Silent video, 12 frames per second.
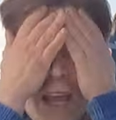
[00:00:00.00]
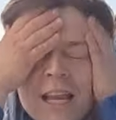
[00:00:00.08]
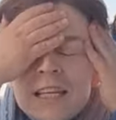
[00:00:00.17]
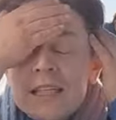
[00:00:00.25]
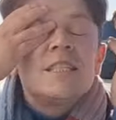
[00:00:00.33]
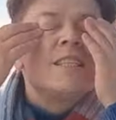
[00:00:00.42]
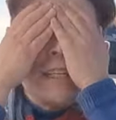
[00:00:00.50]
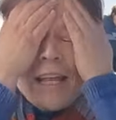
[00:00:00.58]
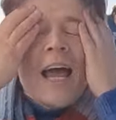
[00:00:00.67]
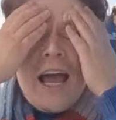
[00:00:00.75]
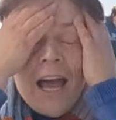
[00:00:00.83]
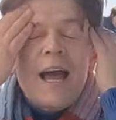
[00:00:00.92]
is
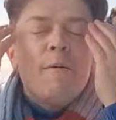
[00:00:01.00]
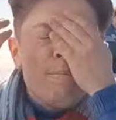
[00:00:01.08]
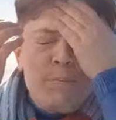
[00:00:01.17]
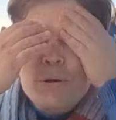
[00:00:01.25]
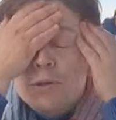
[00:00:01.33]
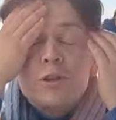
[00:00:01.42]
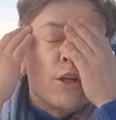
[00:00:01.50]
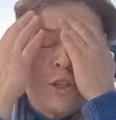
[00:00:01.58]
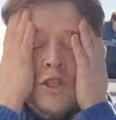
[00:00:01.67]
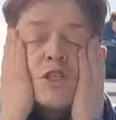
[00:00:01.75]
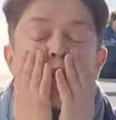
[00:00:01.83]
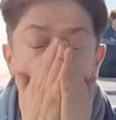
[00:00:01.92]
put on
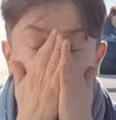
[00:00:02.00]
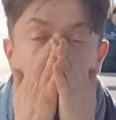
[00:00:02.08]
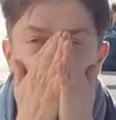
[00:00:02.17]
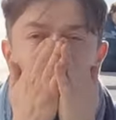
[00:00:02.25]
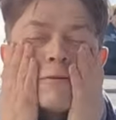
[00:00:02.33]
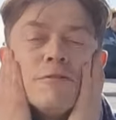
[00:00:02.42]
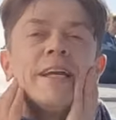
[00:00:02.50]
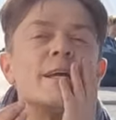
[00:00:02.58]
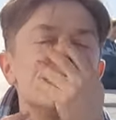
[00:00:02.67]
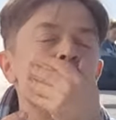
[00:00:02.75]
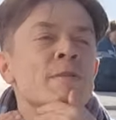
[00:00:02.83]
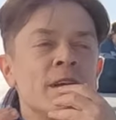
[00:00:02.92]

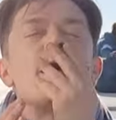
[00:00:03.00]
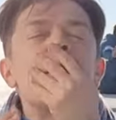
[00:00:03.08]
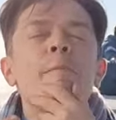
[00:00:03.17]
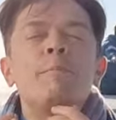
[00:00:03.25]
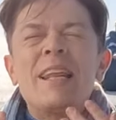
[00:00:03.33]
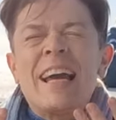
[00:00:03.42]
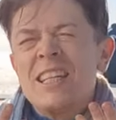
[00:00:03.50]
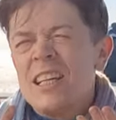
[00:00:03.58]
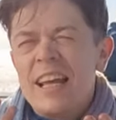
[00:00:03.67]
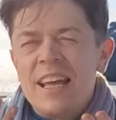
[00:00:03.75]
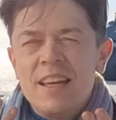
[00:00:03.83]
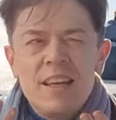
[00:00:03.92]
sunscreen. But
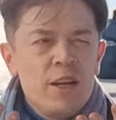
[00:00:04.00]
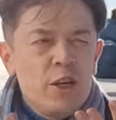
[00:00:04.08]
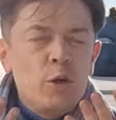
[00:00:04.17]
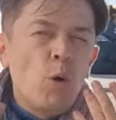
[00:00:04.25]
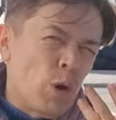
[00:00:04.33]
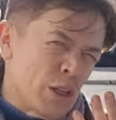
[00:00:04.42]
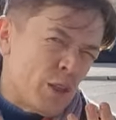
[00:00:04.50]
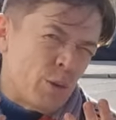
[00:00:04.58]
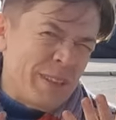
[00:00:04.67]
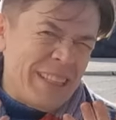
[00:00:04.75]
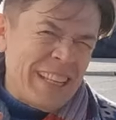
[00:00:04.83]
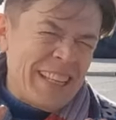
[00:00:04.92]
actually, you
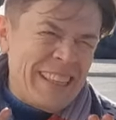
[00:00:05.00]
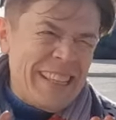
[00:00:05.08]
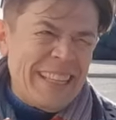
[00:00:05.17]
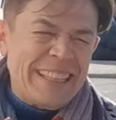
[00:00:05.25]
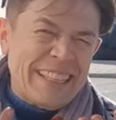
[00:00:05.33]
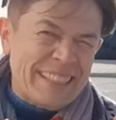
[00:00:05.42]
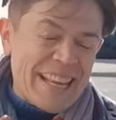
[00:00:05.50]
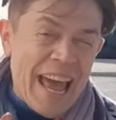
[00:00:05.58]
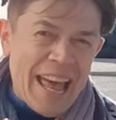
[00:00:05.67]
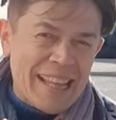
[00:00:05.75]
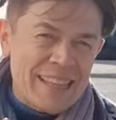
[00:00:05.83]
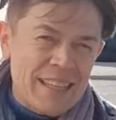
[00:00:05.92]
also need a
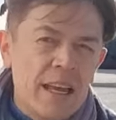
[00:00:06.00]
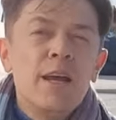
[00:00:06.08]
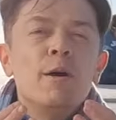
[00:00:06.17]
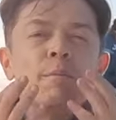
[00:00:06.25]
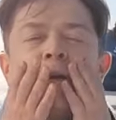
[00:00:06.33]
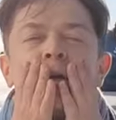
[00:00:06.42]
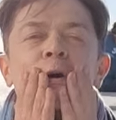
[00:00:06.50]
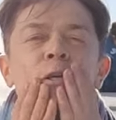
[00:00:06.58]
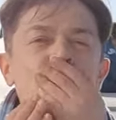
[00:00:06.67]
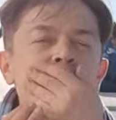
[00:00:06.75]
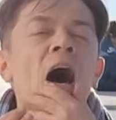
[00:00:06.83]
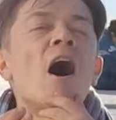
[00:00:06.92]
tan,
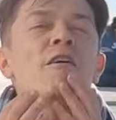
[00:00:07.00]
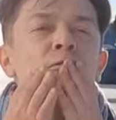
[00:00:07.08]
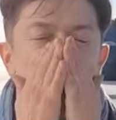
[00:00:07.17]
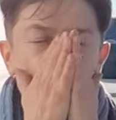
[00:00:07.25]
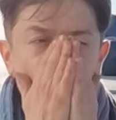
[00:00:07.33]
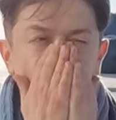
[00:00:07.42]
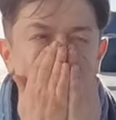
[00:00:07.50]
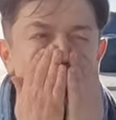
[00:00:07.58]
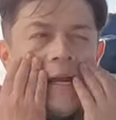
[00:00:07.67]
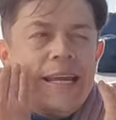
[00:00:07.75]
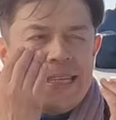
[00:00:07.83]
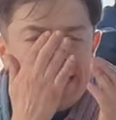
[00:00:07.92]
because after
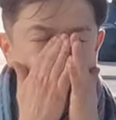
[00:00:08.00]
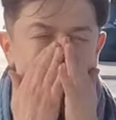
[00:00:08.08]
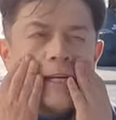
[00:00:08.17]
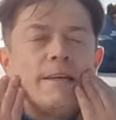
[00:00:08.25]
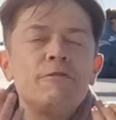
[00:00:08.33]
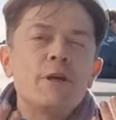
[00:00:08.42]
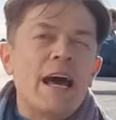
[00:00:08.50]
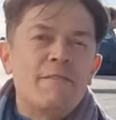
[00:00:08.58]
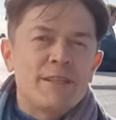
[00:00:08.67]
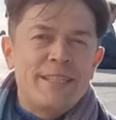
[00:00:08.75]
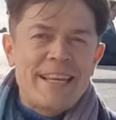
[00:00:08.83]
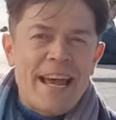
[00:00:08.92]
Easter, if you have
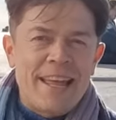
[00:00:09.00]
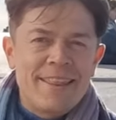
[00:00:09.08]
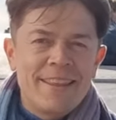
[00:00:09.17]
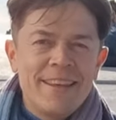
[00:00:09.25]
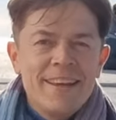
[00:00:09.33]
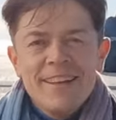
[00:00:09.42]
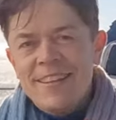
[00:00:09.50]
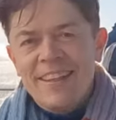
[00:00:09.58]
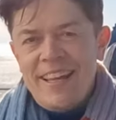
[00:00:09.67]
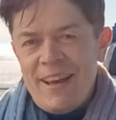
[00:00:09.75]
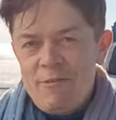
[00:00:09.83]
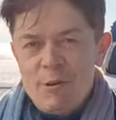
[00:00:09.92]
a tan,
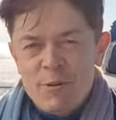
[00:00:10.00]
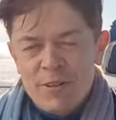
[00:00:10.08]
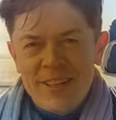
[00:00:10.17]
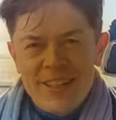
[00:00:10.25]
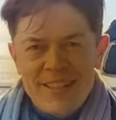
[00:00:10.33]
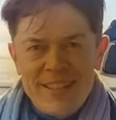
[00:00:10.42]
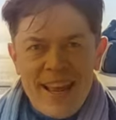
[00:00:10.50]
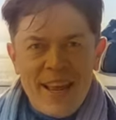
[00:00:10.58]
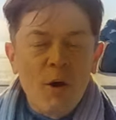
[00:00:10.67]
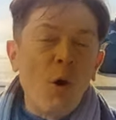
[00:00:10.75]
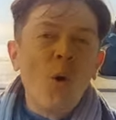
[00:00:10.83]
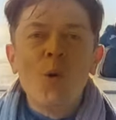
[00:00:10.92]
then everyone can
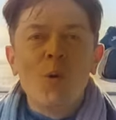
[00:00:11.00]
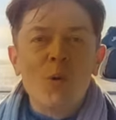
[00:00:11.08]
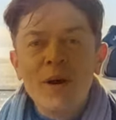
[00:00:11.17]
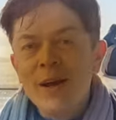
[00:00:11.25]
say, oh,